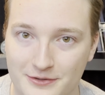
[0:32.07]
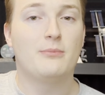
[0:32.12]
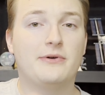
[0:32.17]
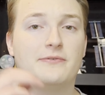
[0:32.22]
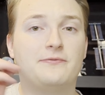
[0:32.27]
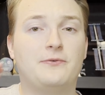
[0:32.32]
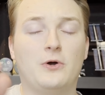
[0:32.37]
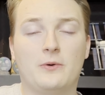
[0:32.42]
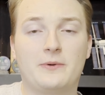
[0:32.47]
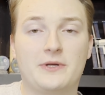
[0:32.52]

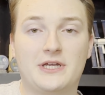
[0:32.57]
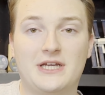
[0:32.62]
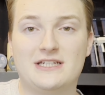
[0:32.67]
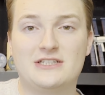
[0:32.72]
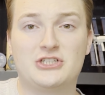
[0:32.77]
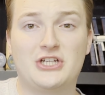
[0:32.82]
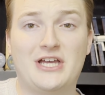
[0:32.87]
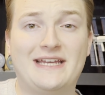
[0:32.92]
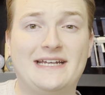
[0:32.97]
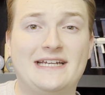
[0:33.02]
Before we get
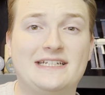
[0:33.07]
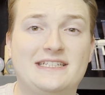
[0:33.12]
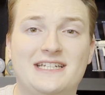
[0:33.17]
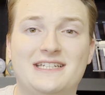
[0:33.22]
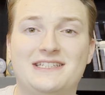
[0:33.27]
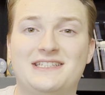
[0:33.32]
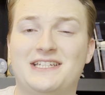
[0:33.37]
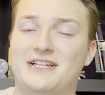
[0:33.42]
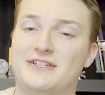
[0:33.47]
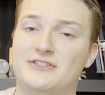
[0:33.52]
into any
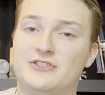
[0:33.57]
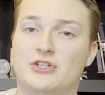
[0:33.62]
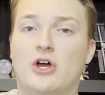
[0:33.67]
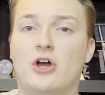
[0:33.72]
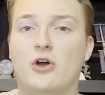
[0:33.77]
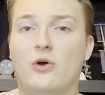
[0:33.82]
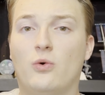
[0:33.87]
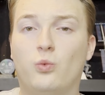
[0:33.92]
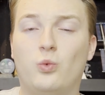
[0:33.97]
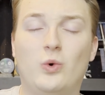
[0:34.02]
details,
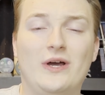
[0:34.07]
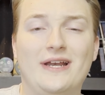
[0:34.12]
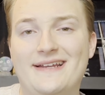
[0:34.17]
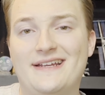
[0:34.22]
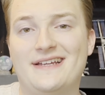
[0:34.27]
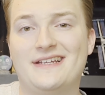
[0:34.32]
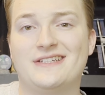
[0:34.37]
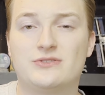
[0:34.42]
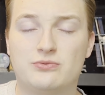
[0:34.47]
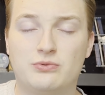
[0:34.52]
what
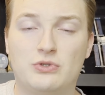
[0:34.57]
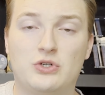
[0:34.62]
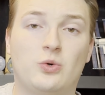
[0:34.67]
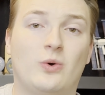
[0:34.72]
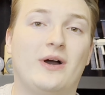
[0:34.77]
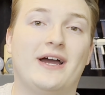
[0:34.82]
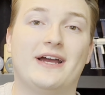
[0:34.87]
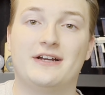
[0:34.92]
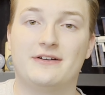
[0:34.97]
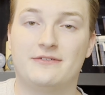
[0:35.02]
is
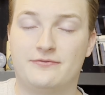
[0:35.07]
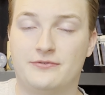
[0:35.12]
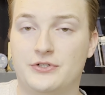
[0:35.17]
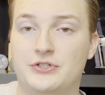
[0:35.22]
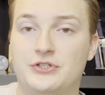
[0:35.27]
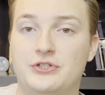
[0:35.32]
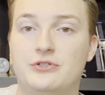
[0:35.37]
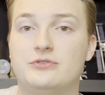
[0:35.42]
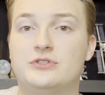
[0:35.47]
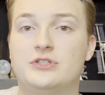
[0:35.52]
required for
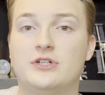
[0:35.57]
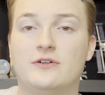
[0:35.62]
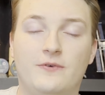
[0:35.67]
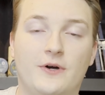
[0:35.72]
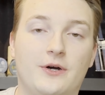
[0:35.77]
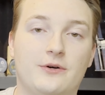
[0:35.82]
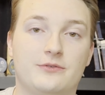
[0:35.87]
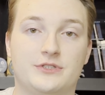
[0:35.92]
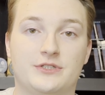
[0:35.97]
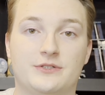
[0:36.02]
you to
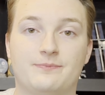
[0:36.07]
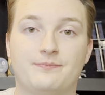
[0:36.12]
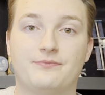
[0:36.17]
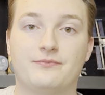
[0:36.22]
vote?